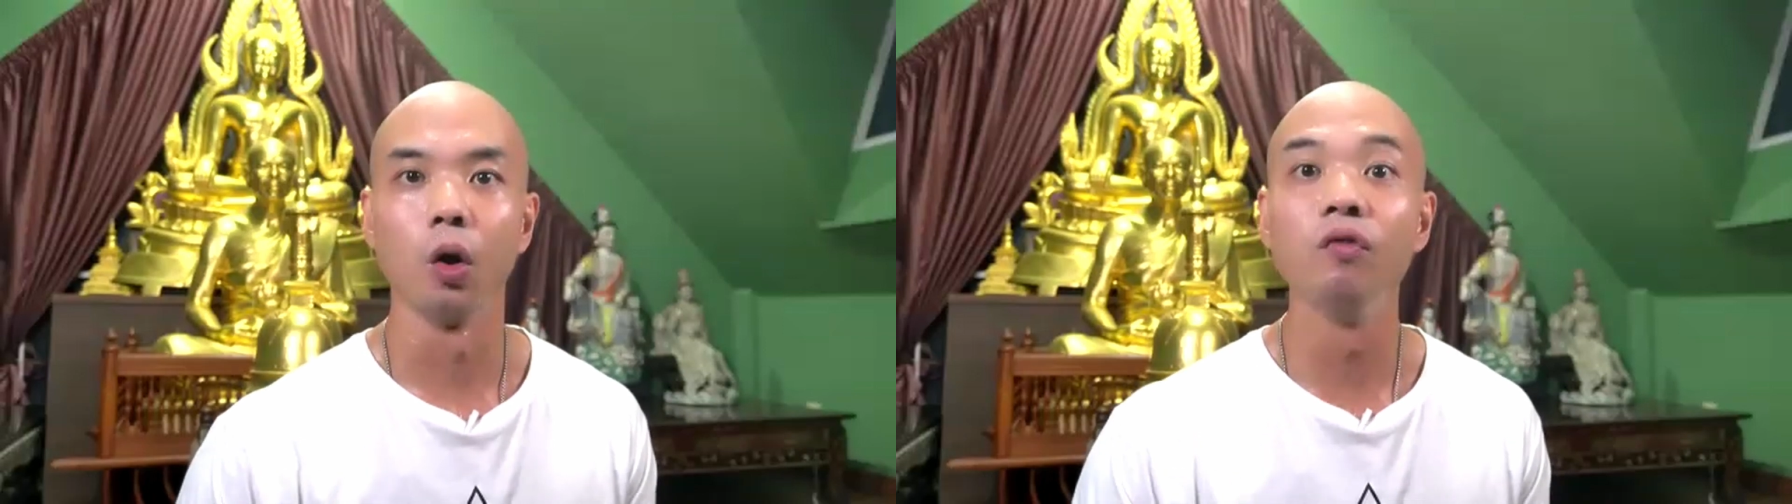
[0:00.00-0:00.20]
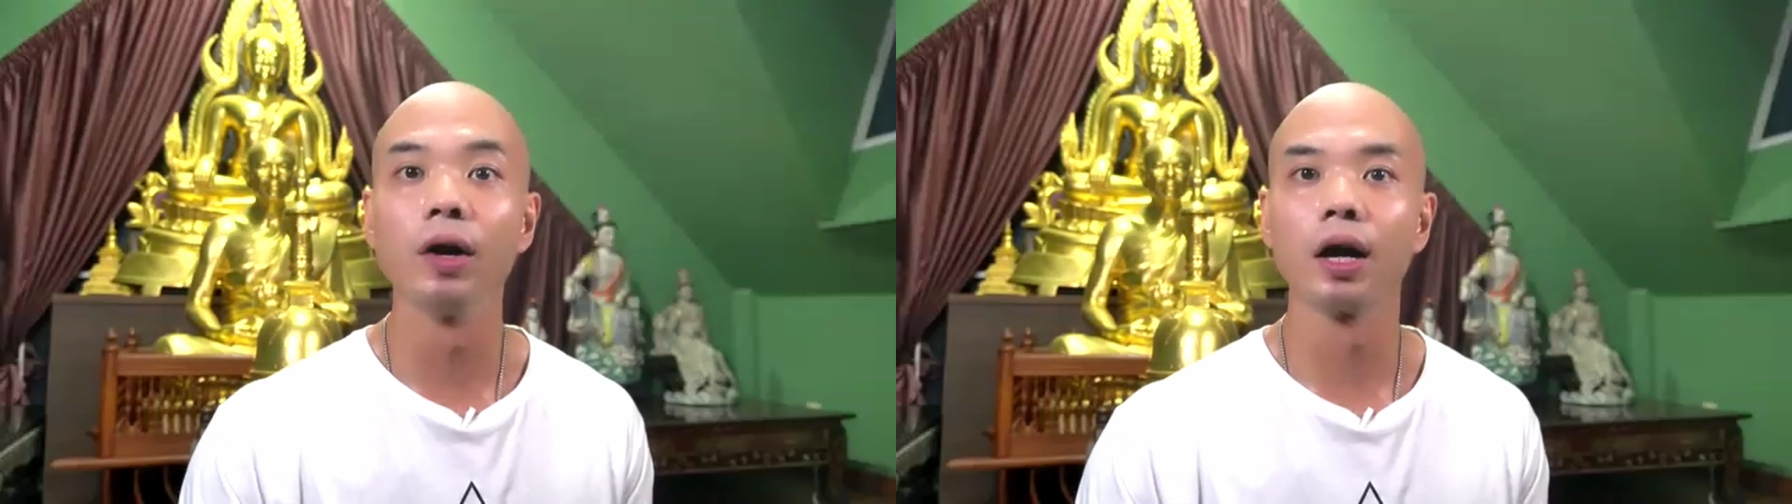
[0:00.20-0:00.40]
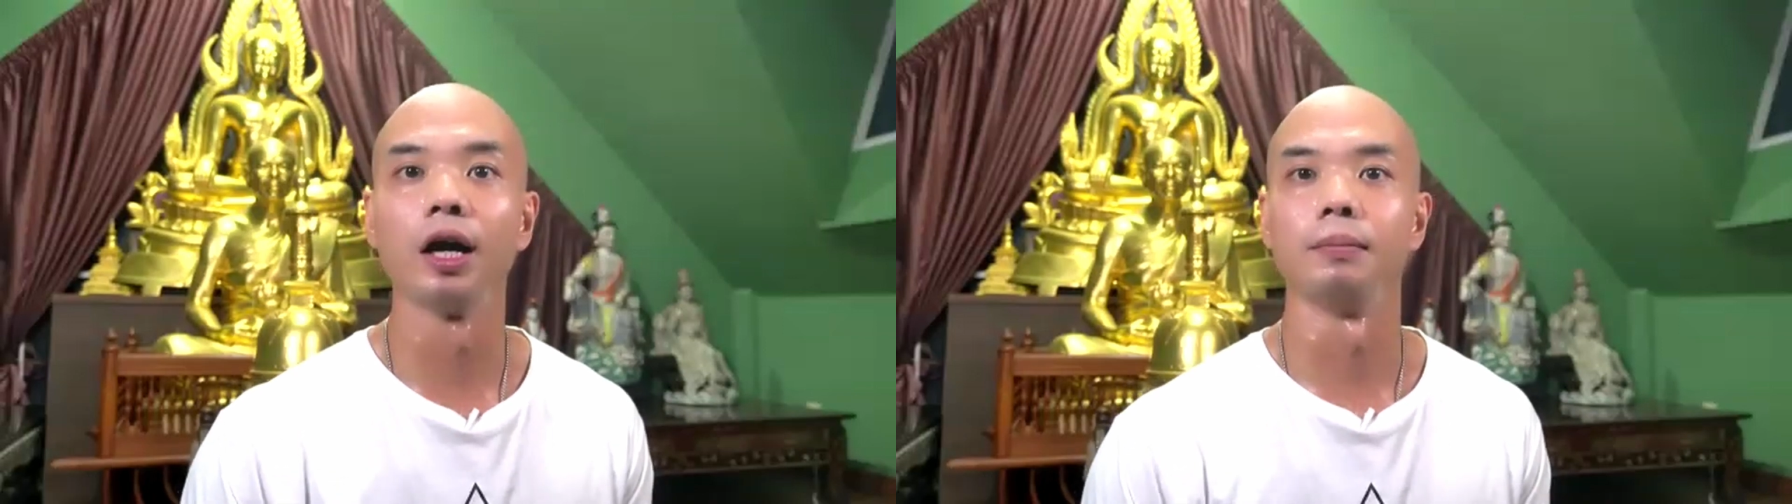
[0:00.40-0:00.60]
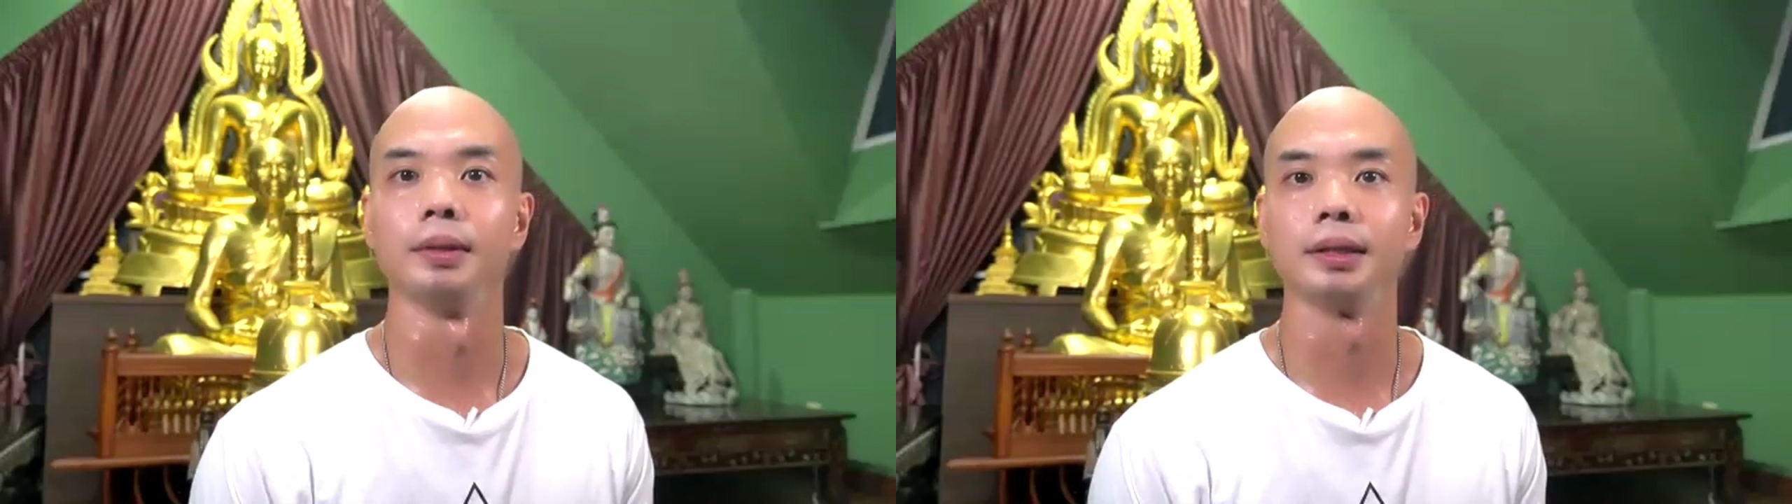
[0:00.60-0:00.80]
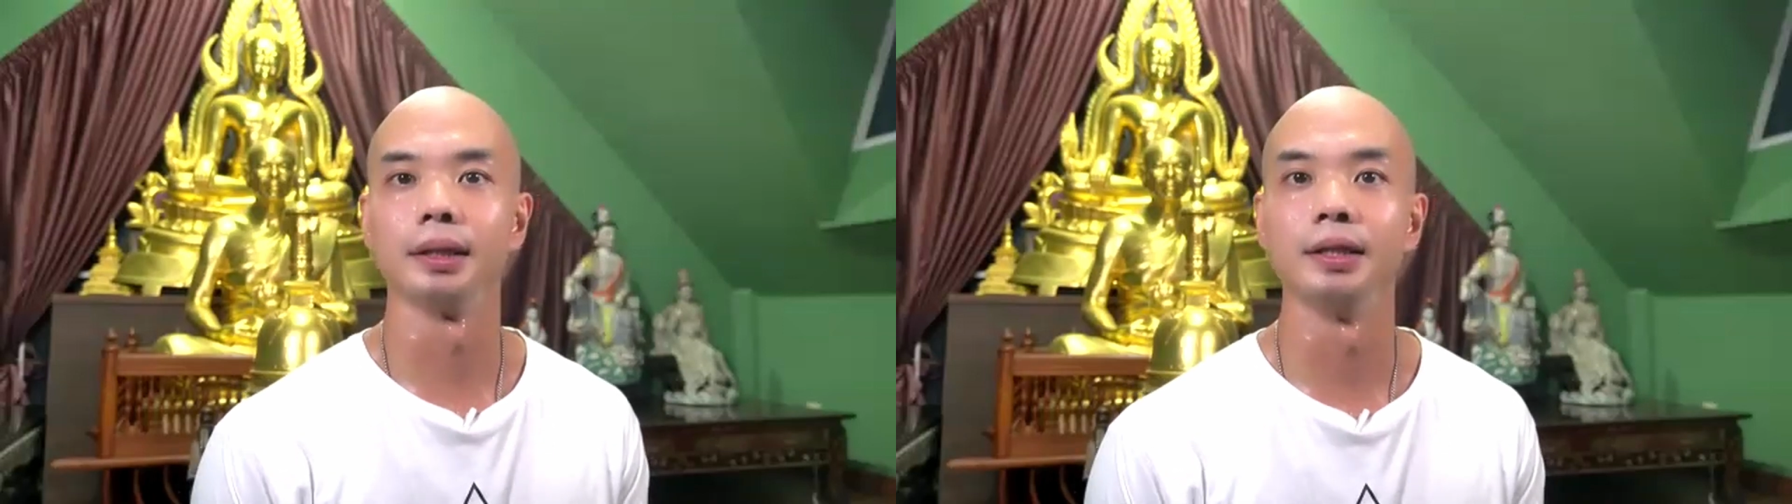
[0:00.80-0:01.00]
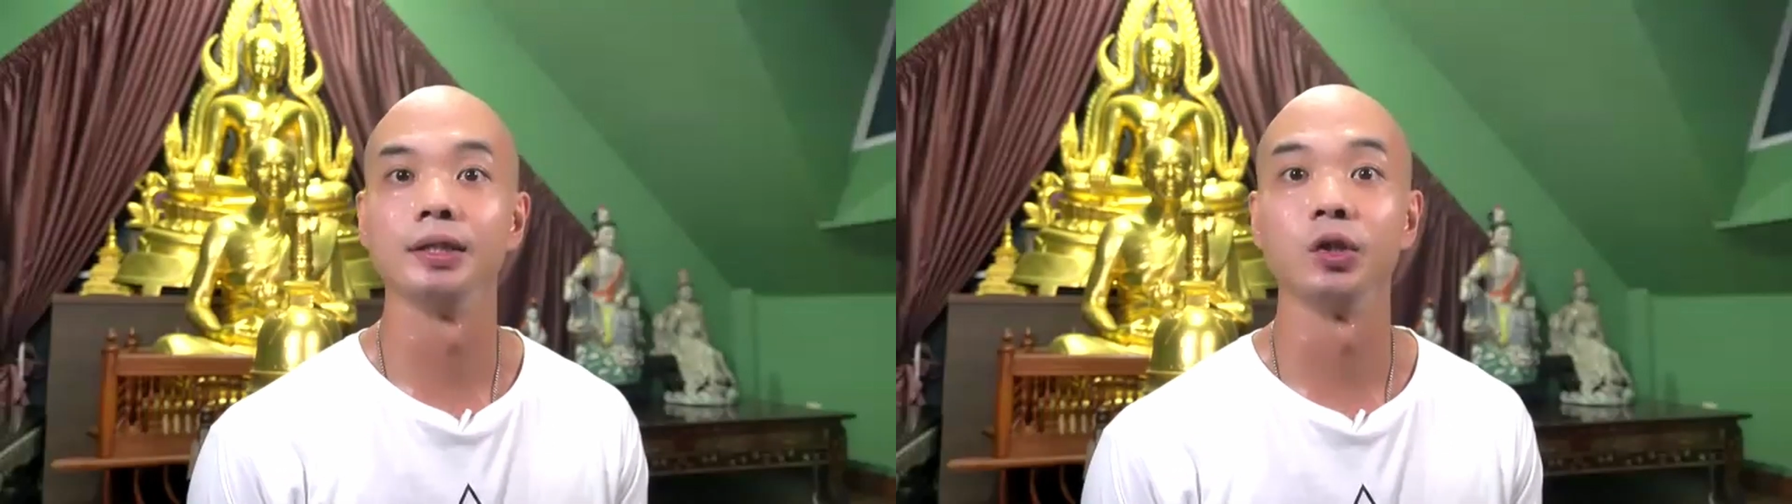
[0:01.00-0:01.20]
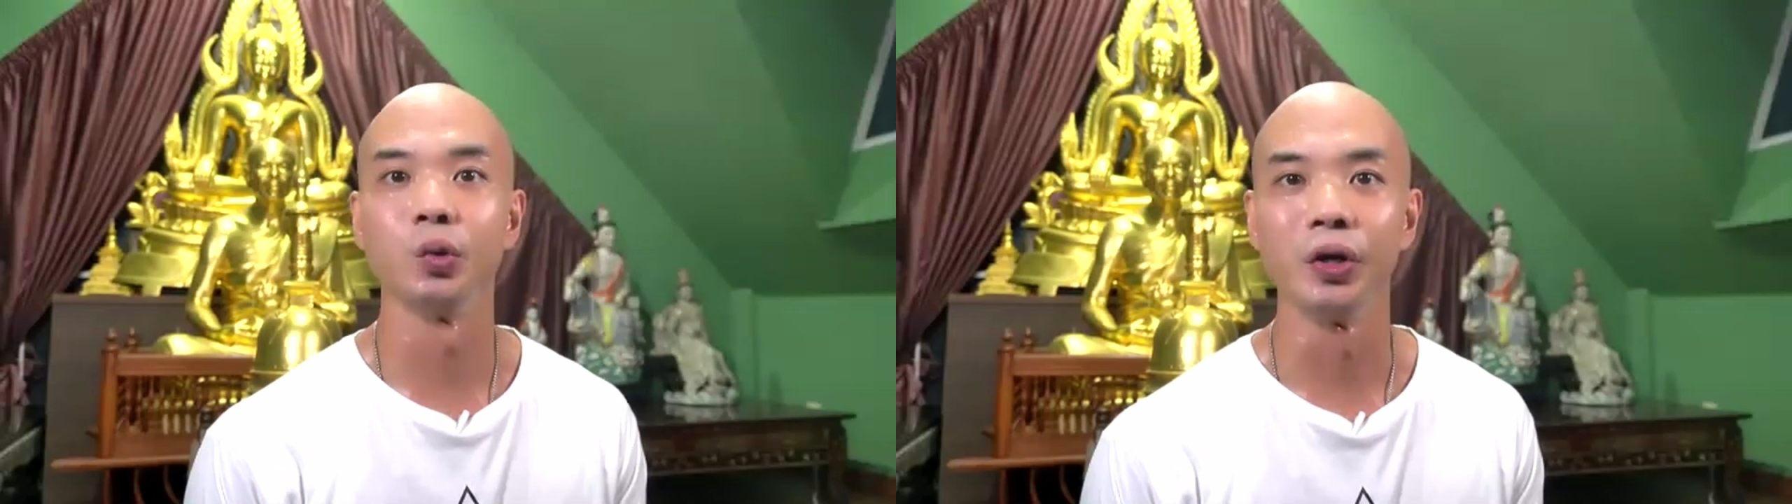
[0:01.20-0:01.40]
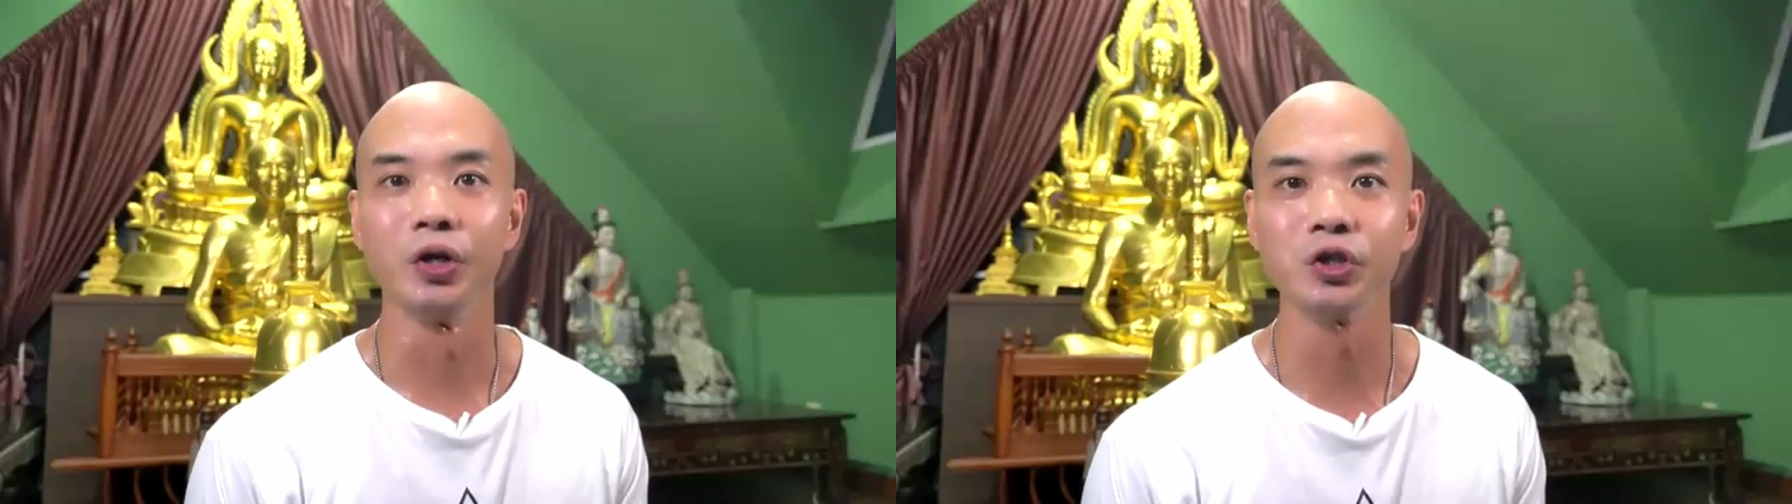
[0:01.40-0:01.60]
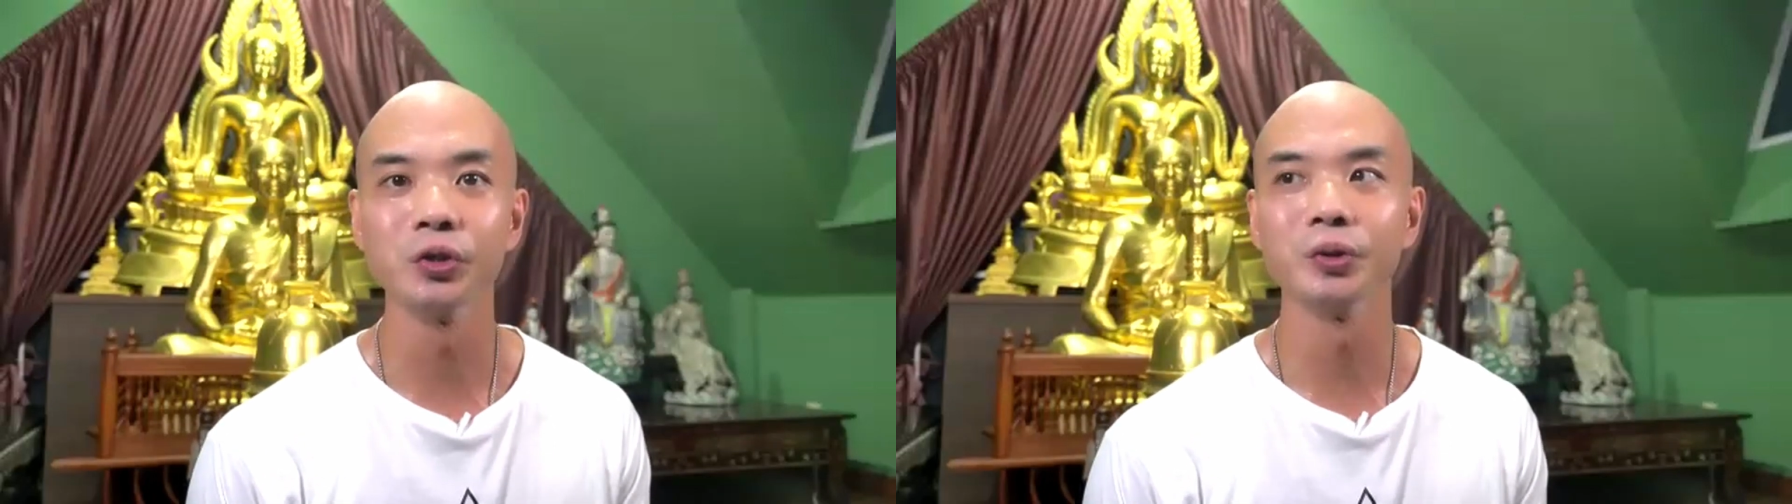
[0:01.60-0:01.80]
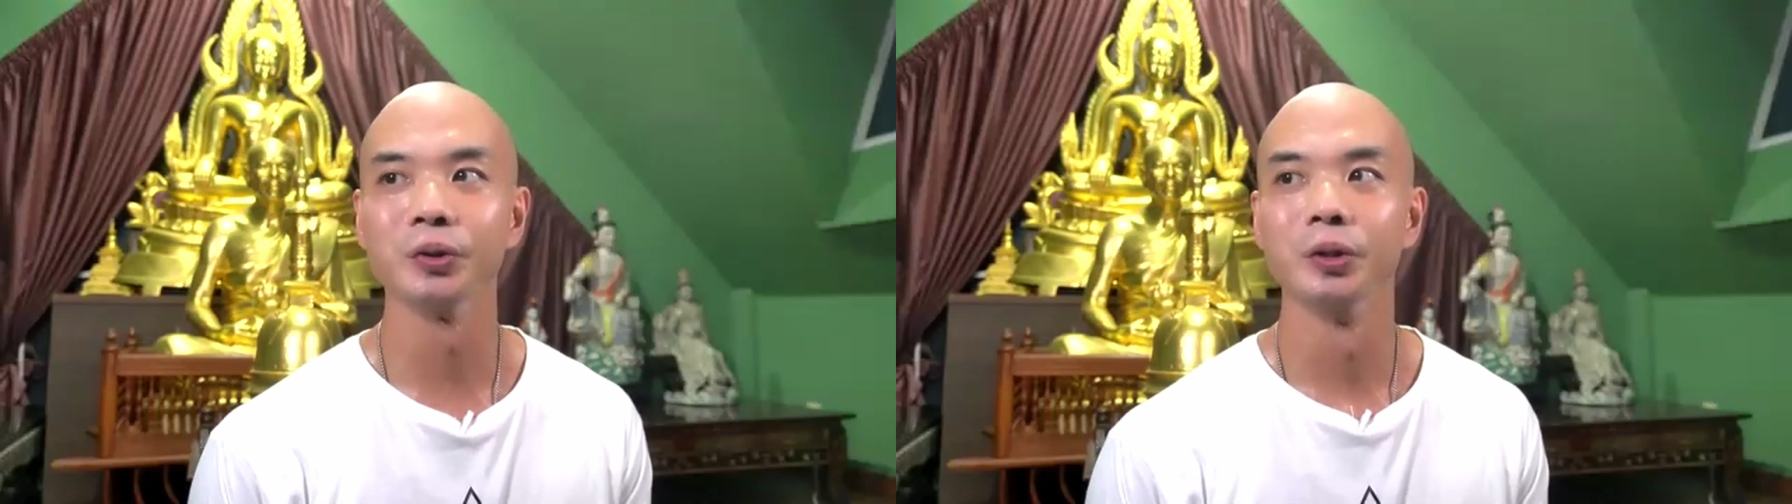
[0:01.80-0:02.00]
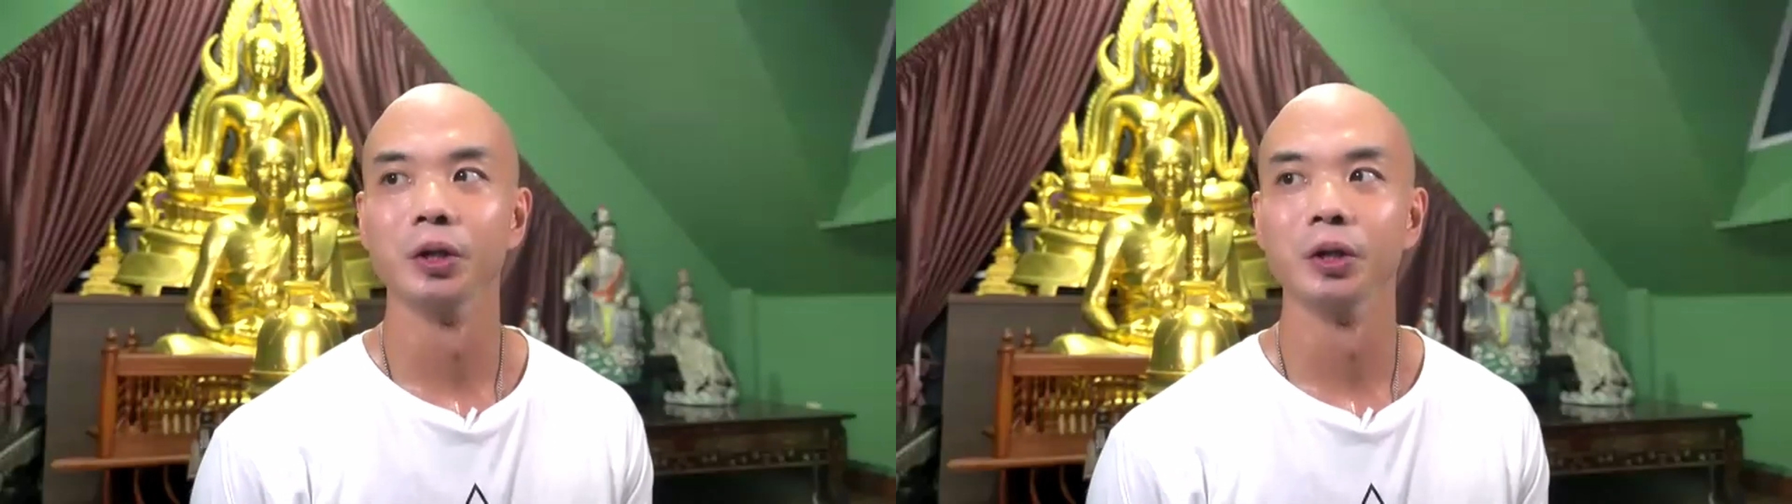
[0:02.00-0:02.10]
overcome a certain situation